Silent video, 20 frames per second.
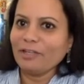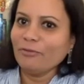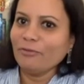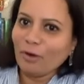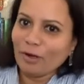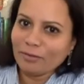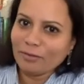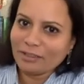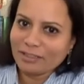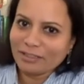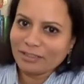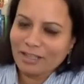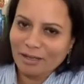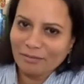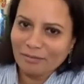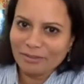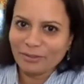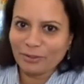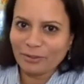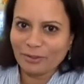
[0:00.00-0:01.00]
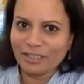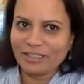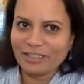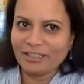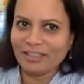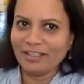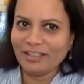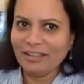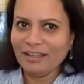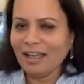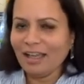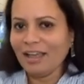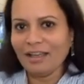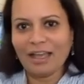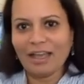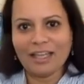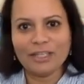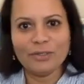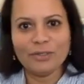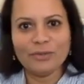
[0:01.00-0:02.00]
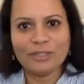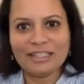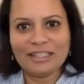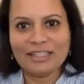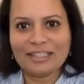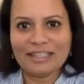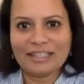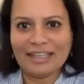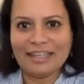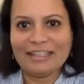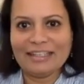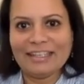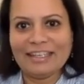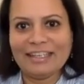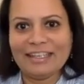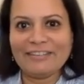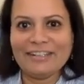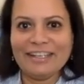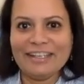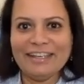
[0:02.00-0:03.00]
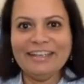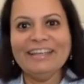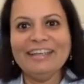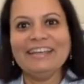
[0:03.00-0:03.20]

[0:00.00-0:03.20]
forward to come to Georgia. Are you in the Atlanta area?